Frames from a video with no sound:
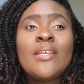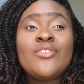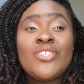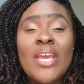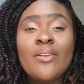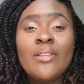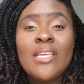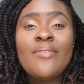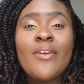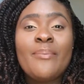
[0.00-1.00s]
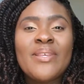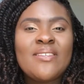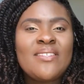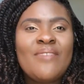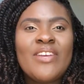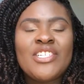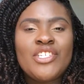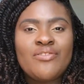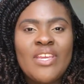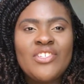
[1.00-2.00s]
Generally, for business name
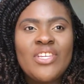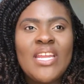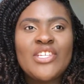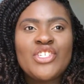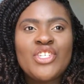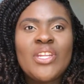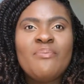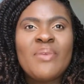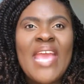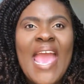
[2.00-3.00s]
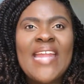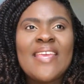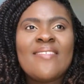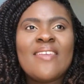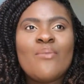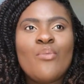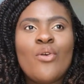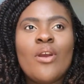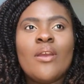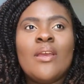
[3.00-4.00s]
registration, it shouldn't be anything
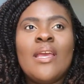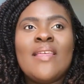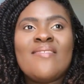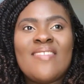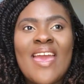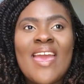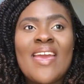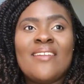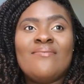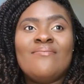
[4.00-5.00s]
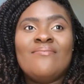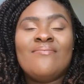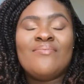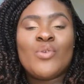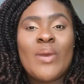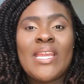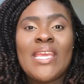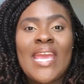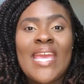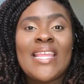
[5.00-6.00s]
more than
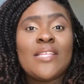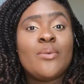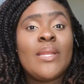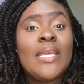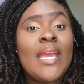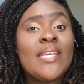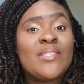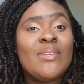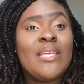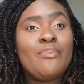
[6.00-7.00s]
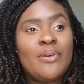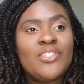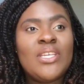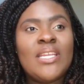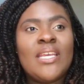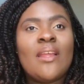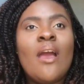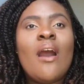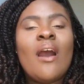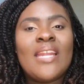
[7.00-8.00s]
20K. Like 20K is really pushing it.
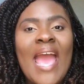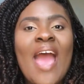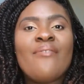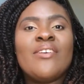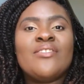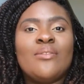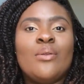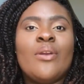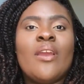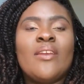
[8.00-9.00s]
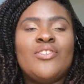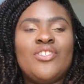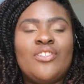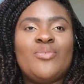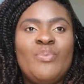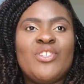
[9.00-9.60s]
On average, a lawyer should be